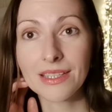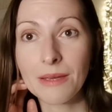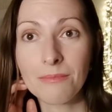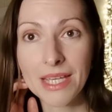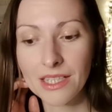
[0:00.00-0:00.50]
and
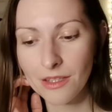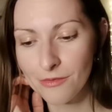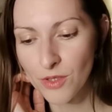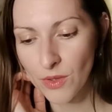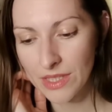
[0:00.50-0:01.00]
then make
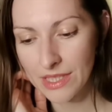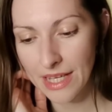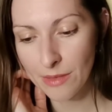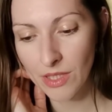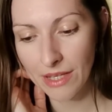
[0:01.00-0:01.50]
love to you on the
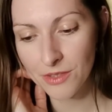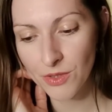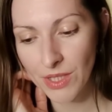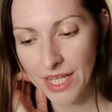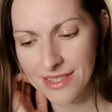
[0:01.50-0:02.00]
table after
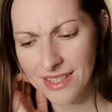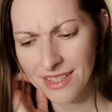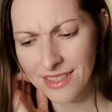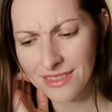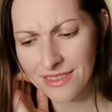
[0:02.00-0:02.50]
you guys
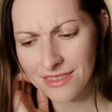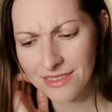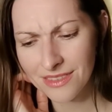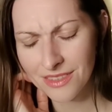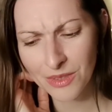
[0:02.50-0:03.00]
eat?
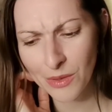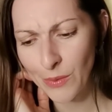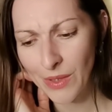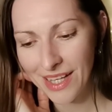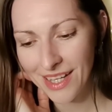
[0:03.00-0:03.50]

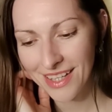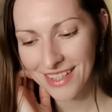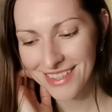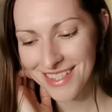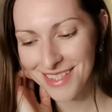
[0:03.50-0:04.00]
No,
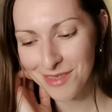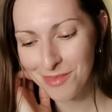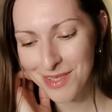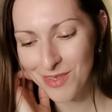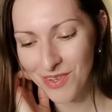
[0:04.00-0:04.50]
this is a
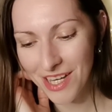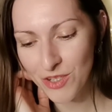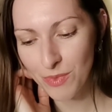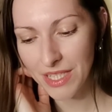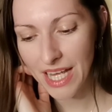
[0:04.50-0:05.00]
bit
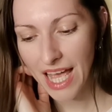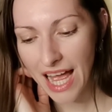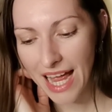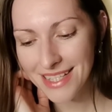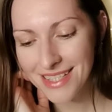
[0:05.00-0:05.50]
strange. But
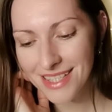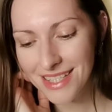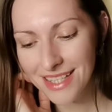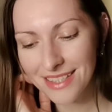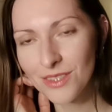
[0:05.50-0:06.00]
I
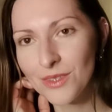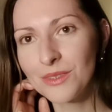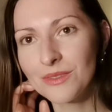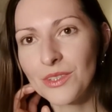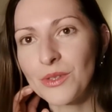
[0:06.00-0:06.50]
see that,
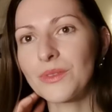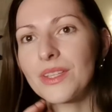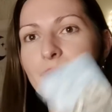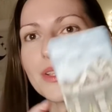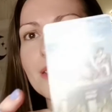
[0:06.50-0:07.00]
you know,
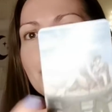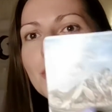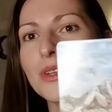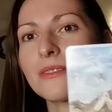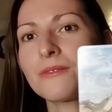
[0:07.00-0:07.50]
there is some
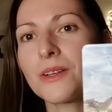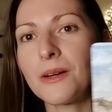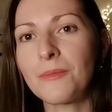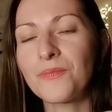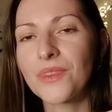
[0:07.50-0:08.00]
sort
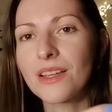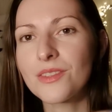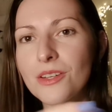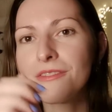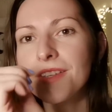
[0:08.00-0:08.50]
of
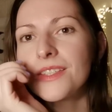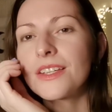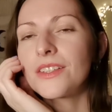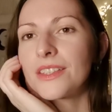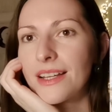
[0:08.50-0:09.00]

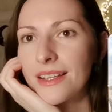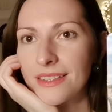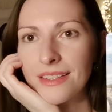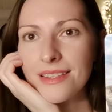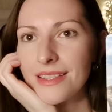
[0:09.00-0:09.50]
surface here
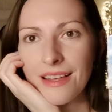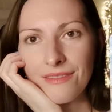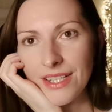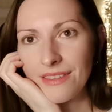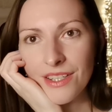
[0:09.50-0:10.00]
that doesn't
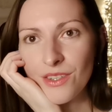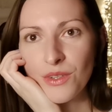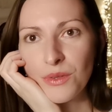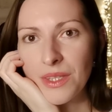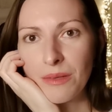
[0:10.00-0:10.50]
have anything
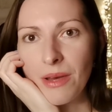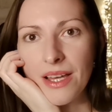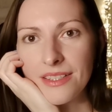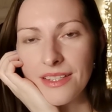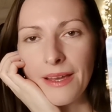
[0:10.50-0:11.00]
to do with a
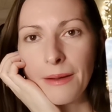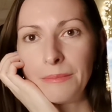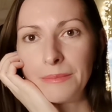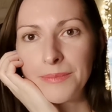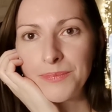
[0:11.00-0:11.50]
bed, yeah?
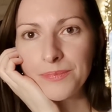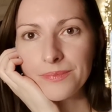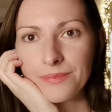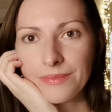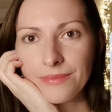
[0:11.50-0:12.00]

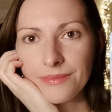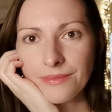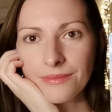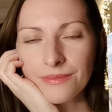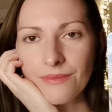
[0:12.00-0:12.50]

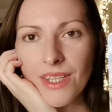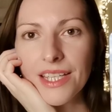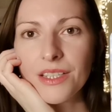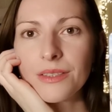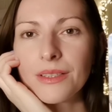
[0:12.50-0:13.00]

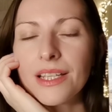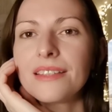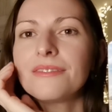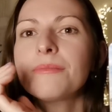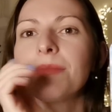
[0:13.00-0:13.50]
It can
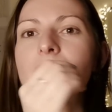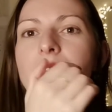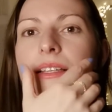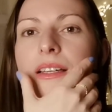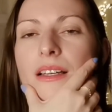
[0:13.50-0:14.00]
even
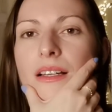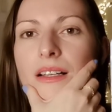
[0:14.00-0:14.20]
be